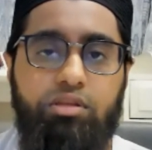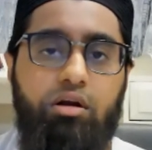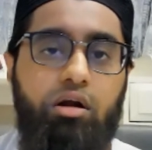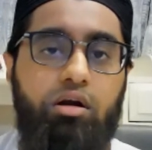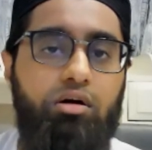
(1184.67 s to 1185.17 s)

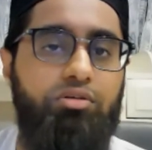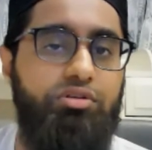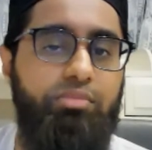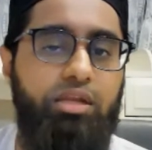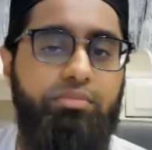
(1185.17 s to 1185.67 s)
there are
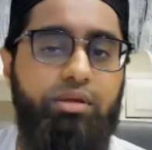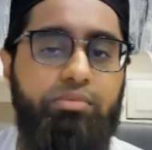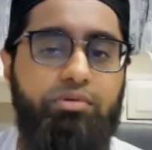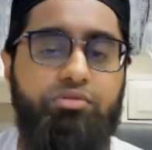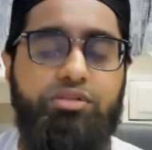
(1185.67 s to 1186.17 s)
also many
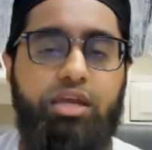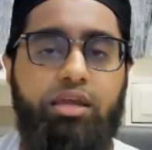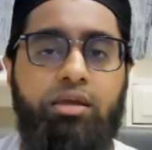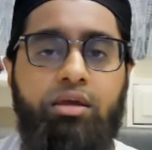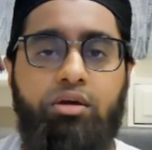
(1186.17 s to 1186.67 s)
people
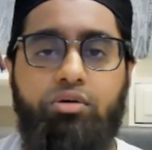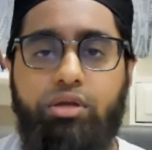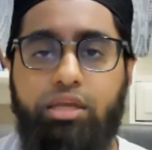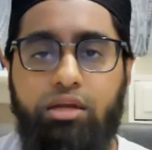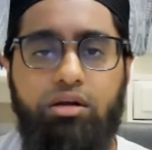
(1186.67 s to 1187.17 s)

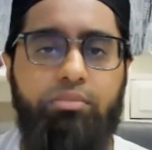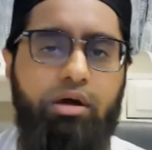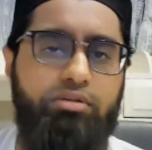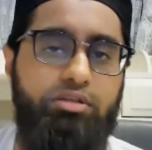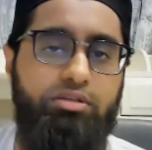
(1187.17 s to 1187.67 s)
who hear
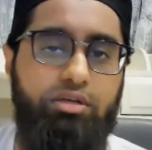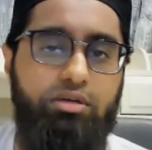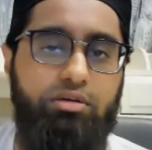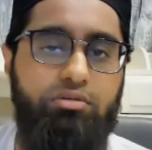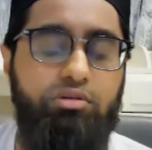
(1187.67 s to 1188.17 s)
about this
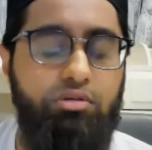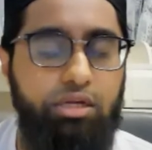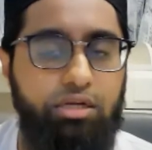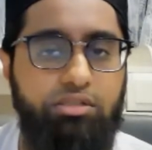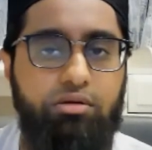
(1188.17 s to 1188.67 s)
sheikh,
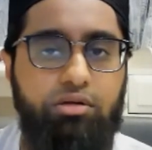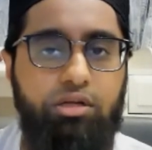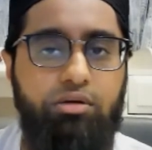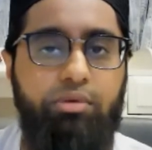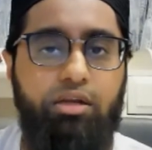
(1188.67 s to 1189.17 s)
who
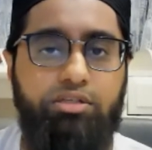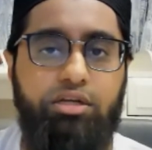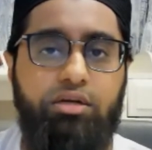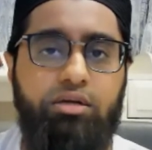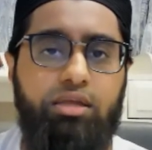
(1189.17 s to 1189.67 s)
hear about a
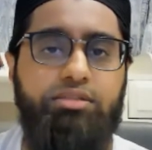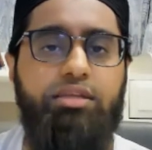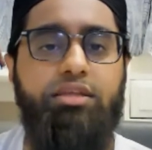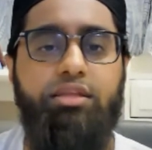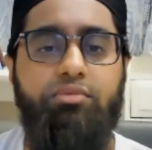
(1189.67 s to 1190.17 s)
sheikh and
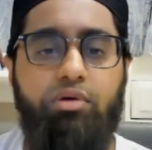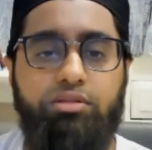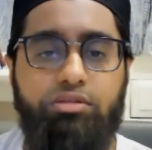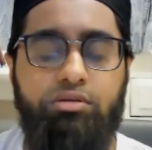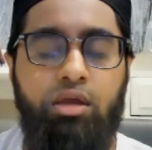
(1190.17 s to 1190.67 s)
say that they
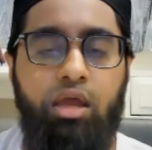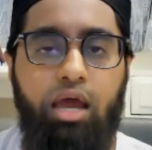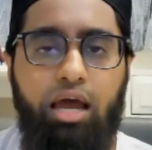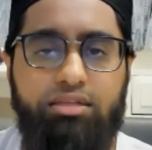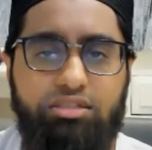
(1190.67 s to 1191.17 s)
want to
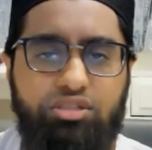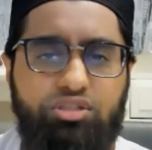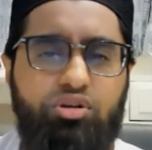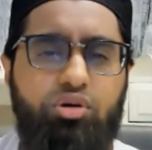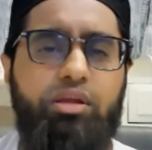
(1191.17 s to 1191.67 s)
ask
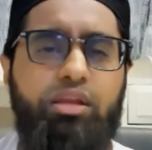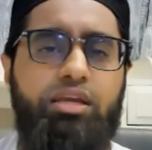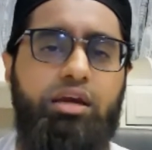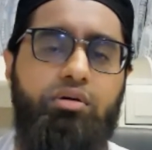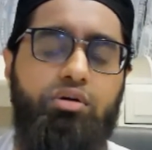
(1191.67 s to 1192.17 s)
so
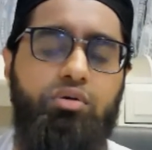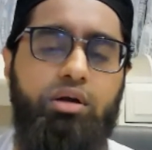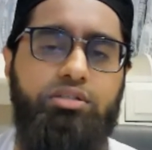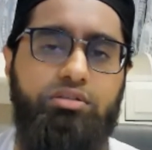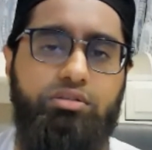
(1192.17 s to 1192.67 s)
many
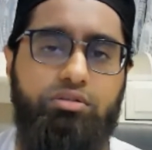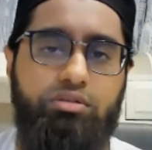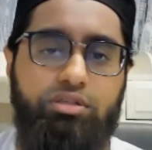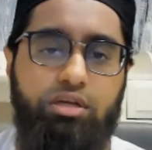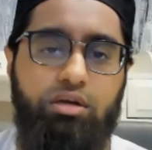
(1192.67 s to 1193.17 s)
questions
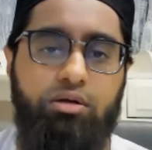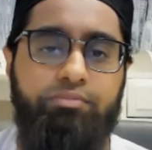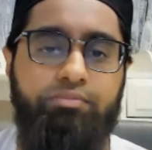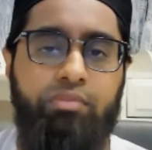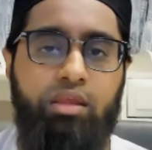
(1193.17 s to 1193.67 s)
to the sheikh.
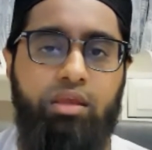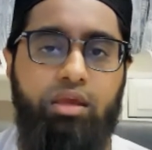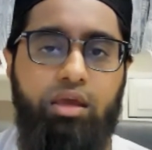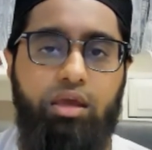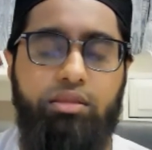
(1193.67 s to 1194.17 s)

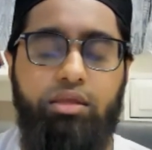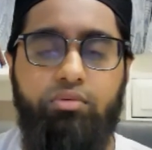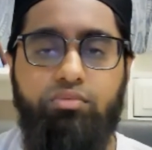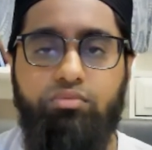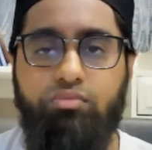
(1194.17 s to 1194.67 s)
And they